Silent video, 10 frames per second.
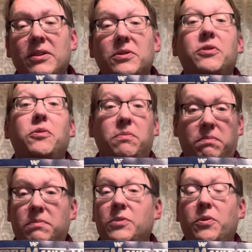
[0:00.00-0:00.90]
do
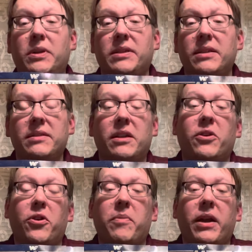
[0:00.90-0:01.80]
exist and
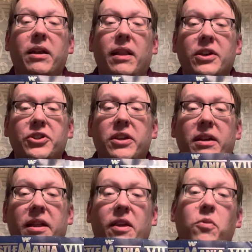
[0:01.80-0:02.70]
are in my collection, and
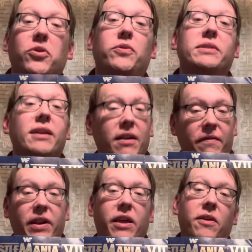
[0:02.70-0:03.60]
I think we'll do a second
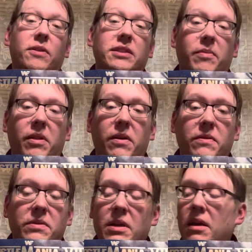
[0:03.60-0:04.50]
video on some of those,